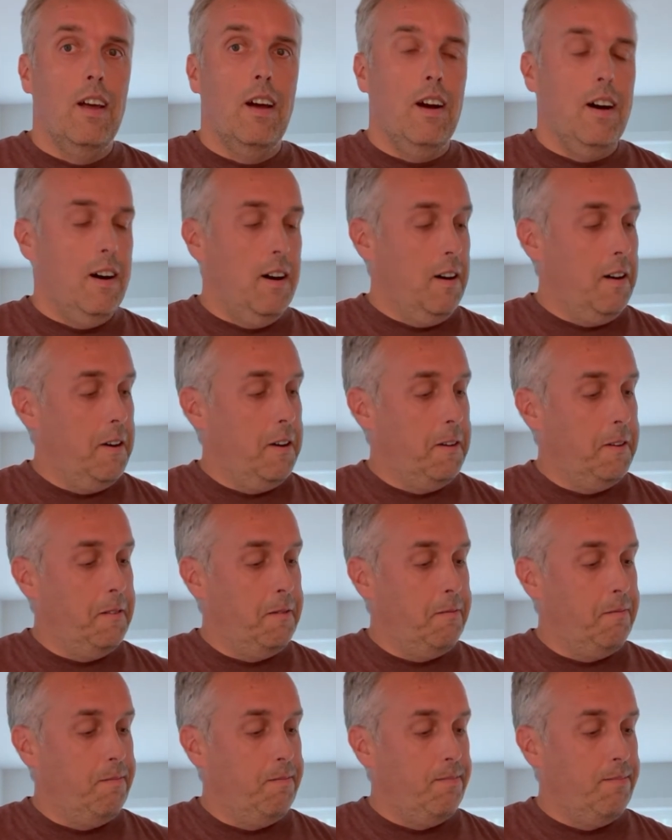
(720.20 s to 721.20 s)

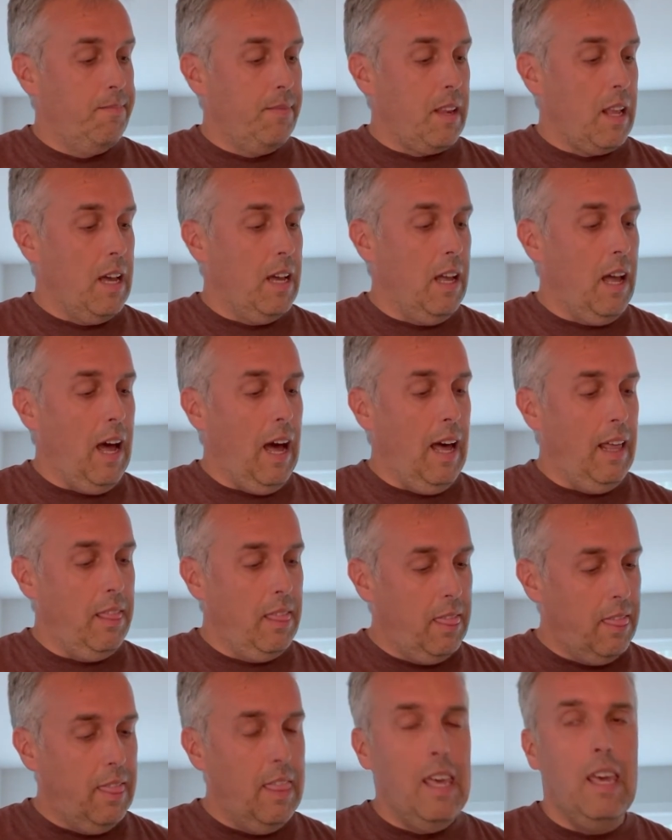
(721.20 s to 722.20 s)
I
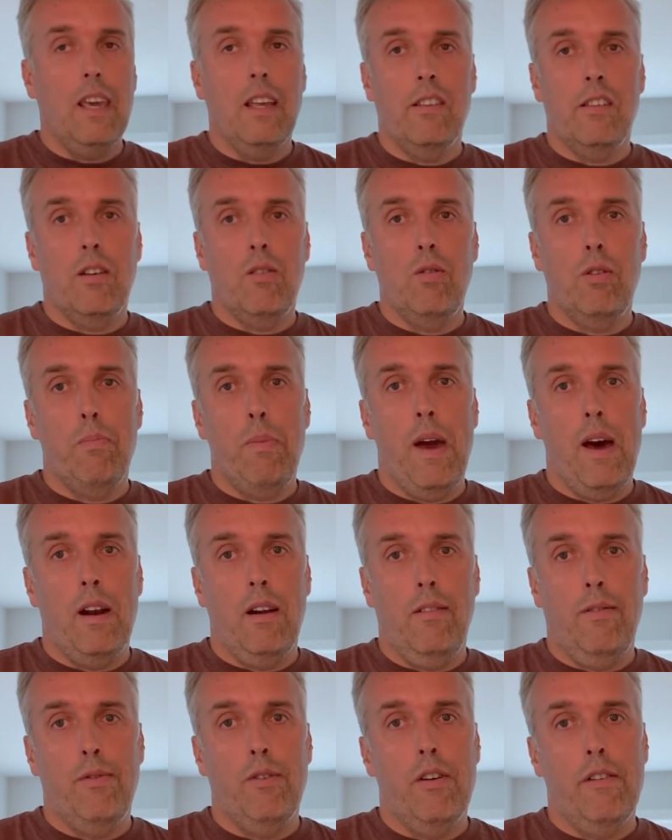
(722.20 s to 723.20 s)
think it's a good paddle
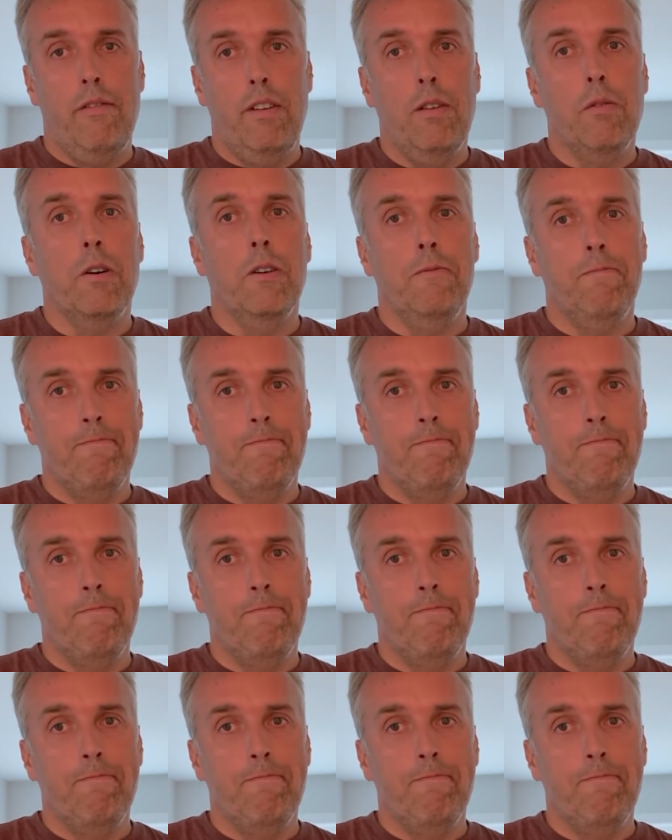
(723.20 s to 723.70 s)
for everyone.